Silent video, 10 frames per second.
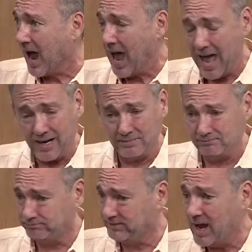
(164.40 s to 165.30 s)
I had it.
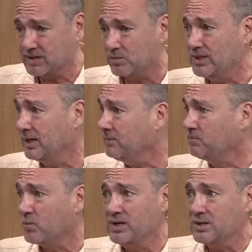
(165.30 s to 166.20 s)
Yes, we did.
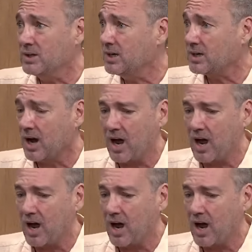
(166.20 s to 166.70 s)
We did it.